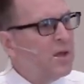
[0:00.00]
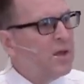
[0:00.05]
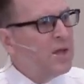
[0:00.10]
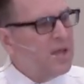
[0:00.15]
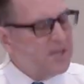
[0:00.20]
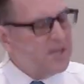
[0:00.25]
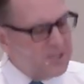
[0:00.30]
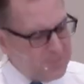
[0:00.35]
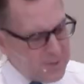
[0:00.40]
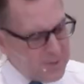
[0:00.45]

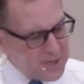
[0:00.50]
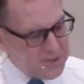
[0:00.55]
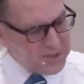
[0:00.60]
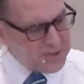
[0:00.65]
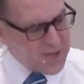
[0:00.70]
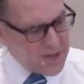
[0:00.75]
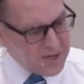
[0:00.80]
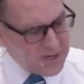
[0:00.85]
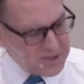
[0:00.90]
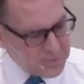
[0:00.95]
It's because
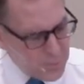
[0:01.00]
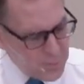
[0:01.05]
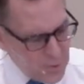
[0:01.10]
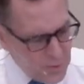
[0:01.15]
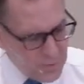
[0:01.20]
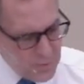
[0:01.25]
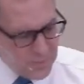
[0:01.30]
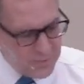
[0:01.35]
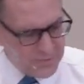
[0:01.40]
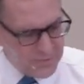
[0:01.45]
God is
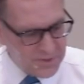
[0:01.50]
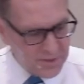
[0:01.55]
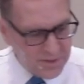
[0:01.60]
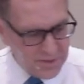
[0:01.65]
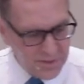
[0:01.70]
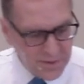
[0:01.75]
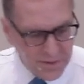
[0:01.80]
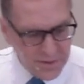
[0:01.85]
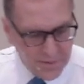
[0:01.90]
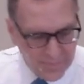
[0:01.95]
moved
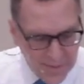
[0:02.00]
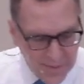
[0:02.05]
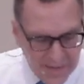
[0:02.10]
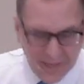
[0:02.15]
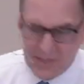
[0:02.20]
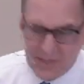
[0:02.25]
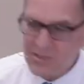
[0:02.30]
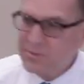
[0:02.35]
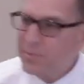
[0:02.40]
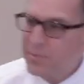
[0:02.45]
by
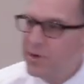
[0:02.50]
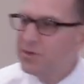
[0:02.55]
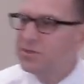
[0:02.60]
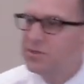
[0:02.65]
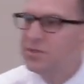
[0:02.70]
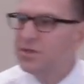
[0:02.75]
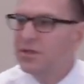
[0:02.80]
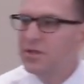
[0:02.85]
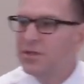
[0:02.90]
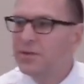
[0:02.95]
his
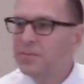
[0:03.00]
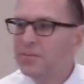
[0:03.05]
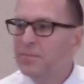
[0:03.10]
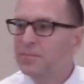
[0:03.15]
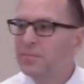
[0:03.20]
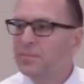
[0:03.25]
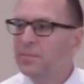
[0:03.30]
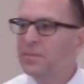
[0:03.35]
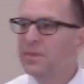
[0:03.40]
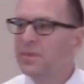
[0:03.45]
mercy.
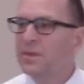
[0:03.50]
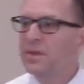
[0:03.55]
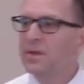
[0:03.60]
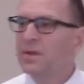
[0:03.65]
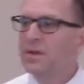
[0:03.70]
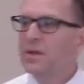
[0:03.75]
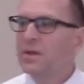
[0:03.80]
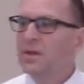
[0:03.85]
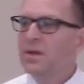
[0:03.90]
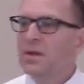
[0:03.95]

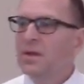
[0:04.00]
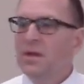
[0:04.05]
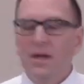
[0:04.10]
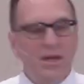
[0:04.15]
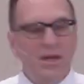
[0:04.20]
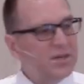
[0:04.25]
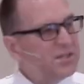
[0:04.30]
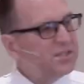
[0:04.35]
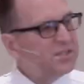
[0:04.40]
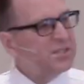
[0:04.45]

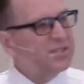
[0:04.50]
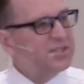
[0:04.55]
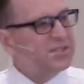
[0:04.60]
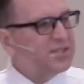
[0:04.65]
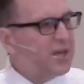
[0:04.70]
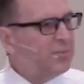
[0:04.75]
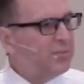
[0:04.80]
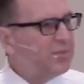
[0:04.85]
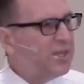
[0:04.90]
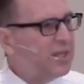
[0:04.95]
And this is
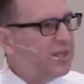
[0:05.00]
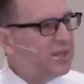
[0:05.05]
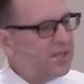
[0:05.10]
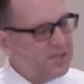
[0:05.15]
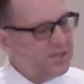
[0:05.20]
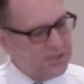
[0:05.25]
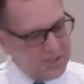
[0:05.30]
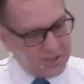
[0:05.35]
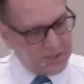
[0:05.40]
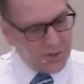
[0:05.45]
something that
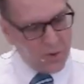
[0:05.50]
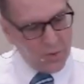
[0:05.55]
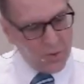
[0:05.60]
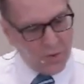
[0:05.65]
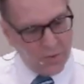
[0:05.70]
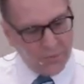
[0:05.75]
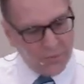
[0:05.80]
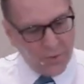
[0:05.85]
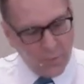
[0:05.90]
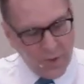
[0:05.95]
is so
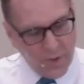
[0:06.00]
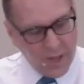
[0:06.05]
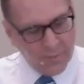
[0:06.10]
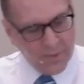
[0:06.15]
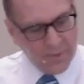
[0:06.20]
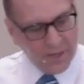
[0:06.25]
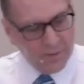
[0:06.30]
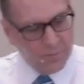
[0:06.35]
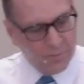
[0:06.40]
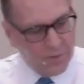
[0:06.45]

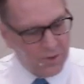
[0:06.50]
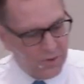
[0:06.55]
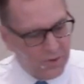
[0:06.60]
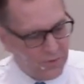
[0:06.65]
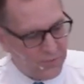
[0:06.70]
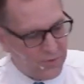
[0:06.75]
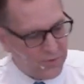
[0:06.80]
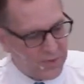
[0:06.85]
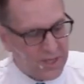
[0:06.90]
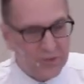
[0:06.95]
overwhelming and
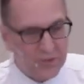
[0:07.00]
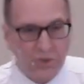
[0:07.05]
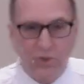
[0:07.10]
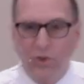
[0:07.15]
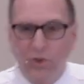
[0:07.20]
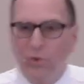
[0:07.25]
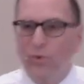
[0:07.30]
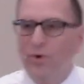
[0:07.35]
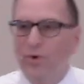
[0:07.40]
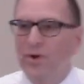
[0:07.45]
beautiful that the
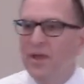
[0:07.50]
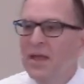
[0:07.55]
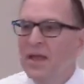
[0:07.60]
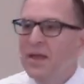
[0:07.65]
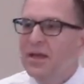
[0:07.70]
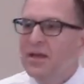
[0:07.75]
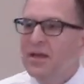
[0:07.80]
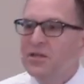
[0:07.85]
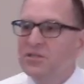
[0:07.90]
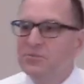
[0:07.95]
Lord,
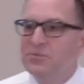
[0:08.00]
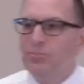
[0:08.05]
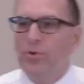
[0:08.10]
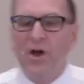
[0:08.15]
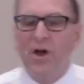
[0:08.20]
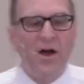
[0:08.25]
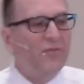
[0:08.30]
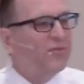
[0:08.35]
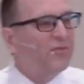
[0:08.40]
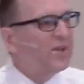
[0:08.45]
in his
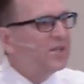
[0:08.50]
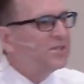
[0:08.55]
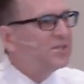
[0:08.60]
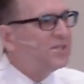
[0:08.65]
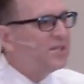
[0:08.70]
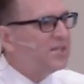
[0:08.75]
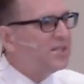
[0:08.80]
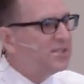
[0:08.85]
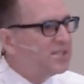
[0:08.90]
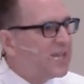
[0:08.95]
providence,
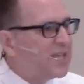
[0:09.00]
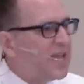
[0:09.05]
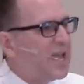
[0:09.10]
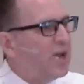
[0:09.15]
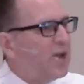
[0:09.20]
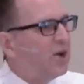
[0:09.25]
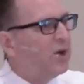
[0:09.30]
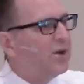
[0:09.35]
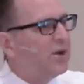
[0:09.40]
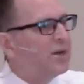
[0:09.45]
in his
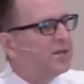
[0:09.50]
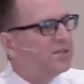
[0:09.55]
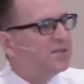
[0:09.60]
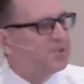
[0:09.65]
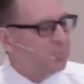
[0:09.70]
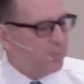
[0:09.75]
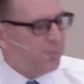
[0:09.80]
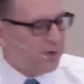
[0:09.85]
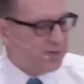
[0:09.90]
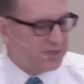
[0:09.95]
care, in his
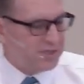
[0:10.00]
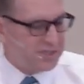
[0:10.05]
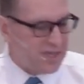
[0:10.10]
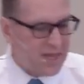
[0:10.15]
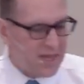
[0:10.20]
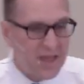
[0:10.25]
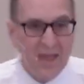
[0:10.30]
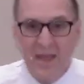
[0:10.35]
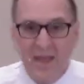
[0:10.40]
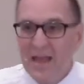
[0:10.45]

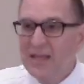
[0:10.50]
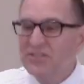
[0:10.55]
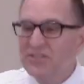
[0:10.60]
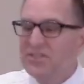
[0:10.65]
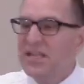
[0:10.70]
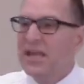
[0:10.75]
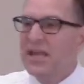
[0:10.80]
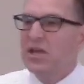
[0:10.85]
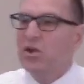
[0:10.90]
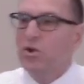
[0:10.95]
mercy, has
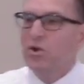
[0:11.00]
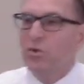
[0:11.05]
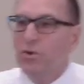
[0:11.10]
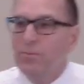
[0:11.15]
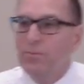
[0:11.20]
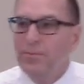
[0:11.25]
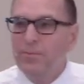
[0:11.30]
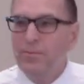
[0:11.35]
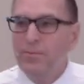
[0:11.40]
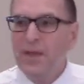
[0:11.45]
taken a
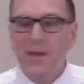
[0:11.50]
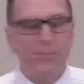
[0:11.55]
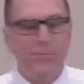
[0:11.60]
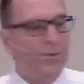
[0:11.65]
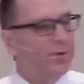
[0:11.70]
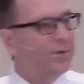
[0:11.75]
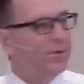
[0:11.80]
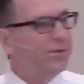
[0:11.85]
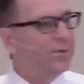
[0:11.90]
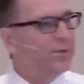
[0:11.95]
group of
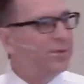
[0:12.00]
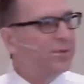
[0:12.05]
people